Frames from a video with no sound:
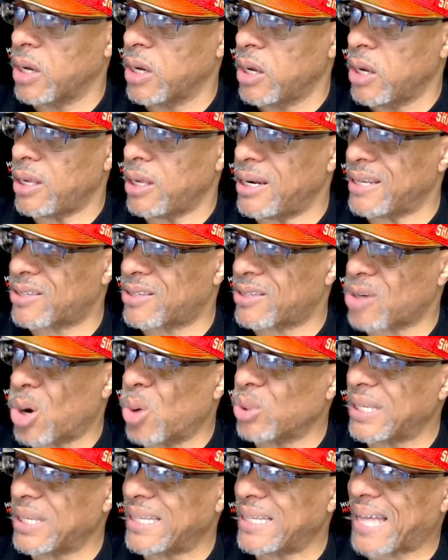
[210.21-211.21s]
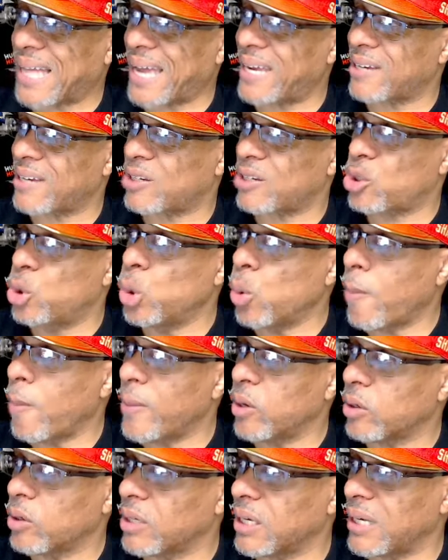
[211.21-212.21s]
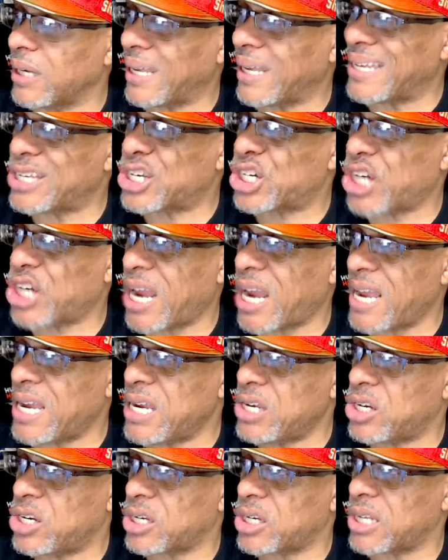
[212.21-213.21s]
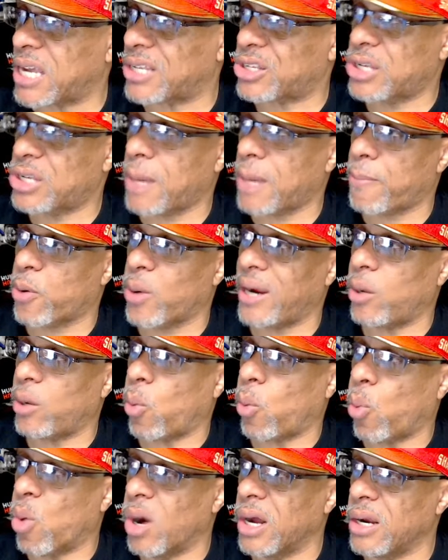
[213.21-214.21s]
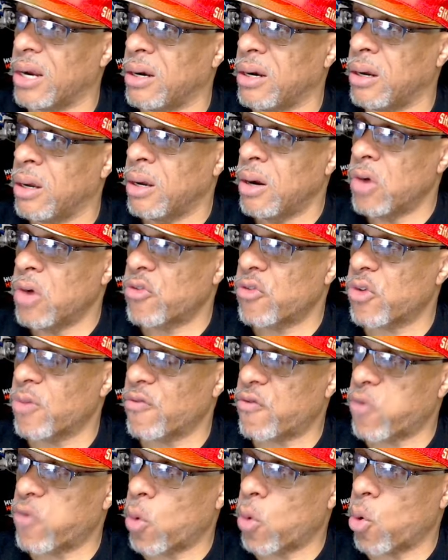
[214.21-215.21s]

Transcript: And it's only like 2 million and change that separate one from four.